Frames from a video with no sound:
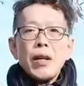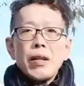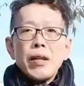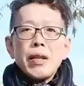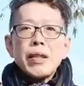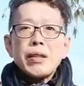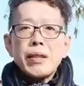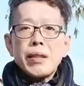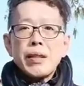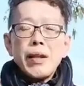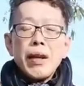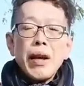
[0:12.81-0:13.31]

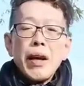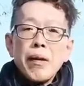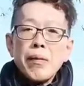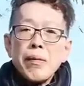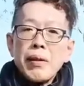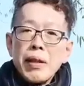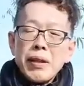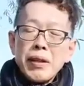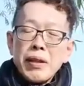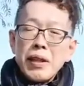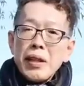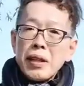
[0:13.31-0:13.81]
Let's have
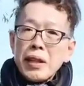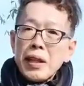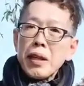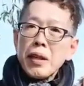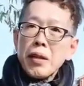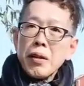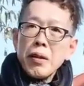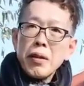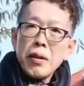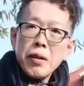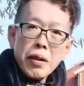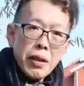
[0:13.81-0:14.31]
a
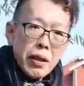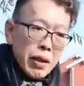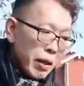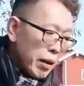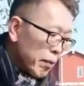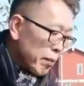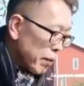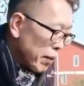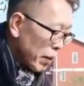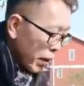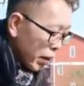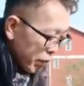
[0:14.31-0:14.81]
detailed look
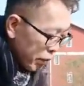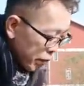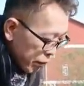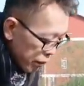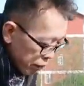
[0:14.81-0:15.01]
at the